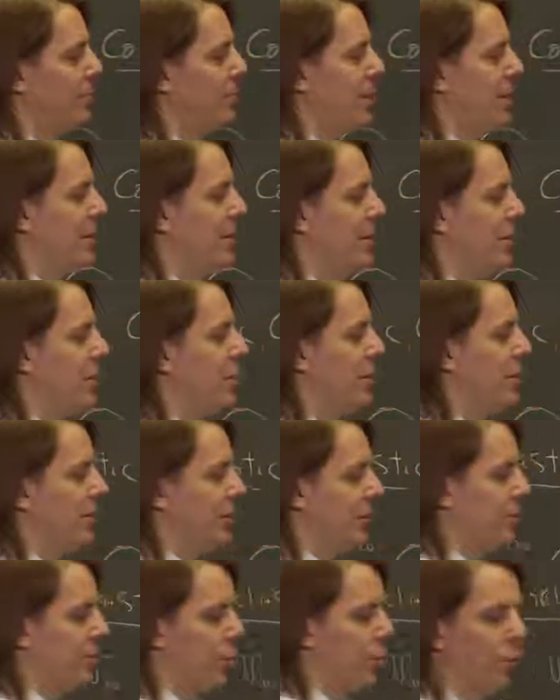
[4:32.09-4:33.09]
I'm making the
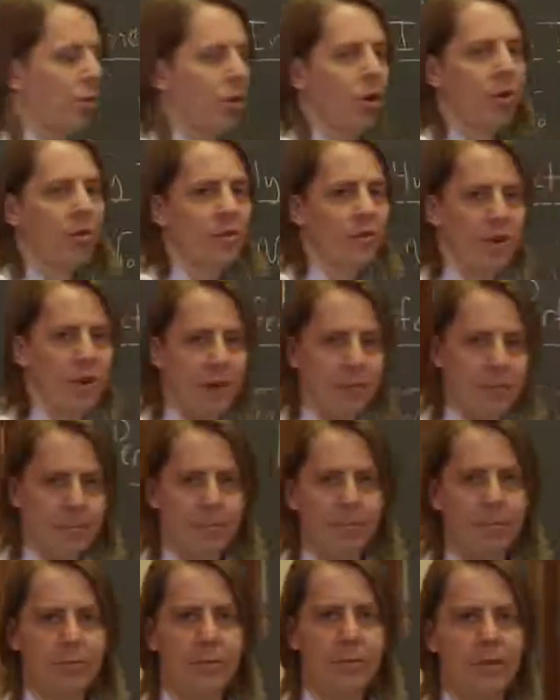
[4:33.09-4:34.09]
equations work all the time.
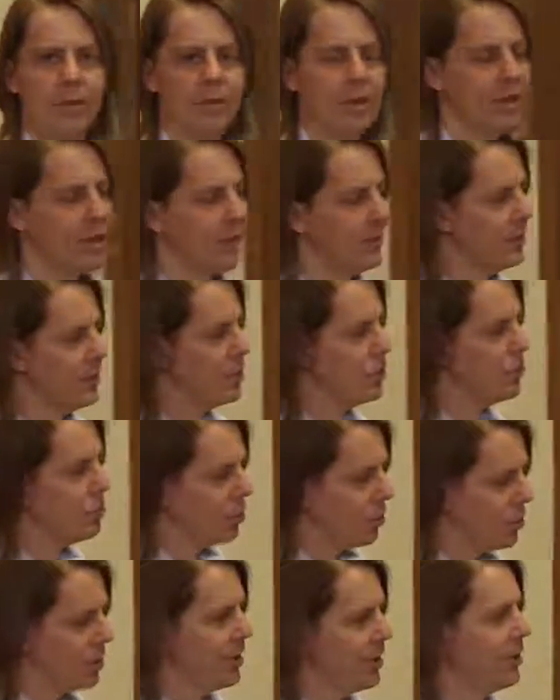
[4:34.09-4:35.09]
And then you
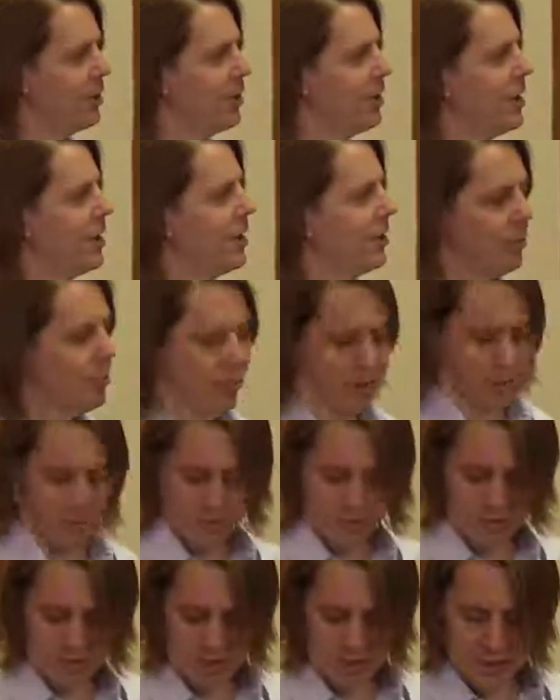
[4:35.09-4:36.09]
put in whether
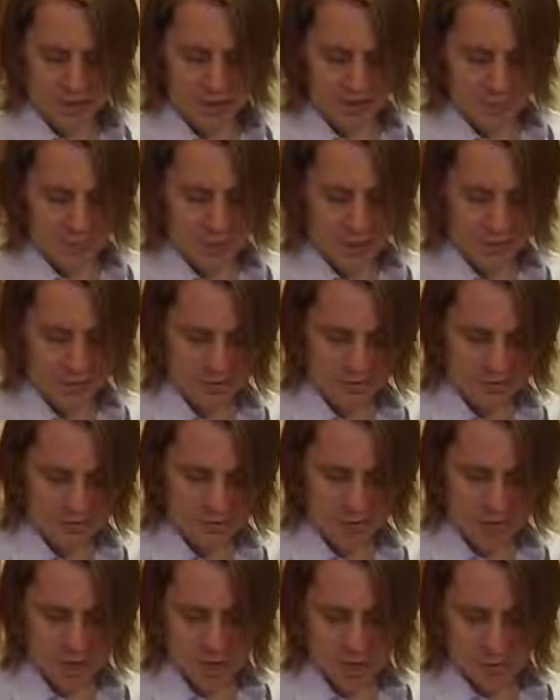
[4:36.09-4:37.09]
it's negative or positive
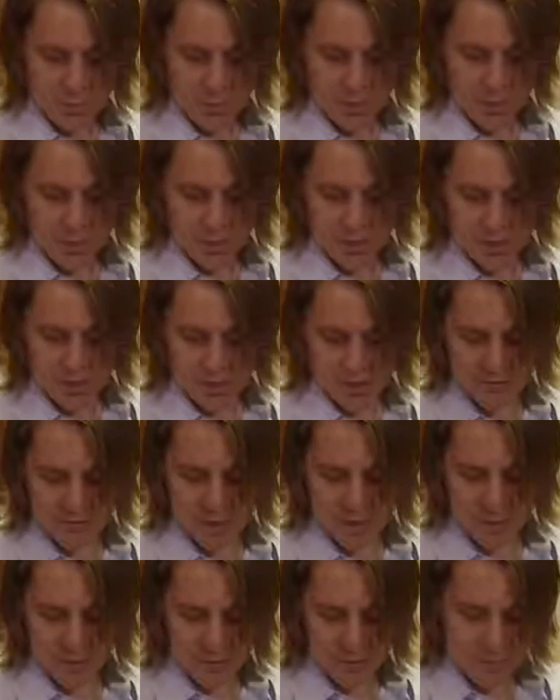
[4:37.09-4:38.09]
when you plug in the
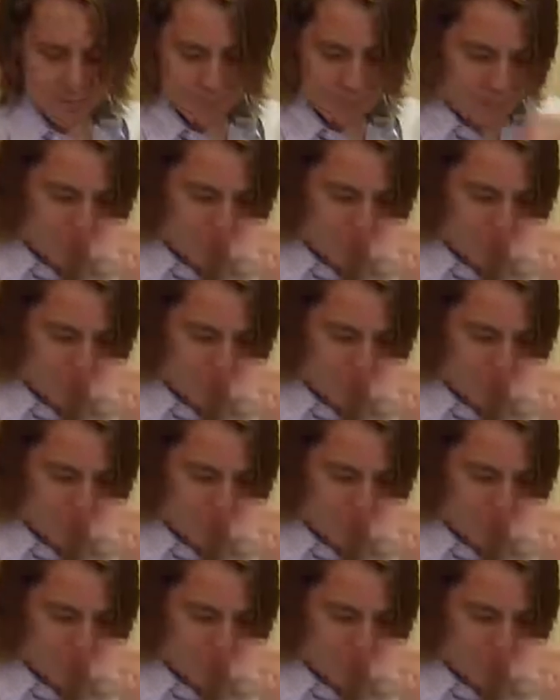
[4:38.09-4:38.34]
value.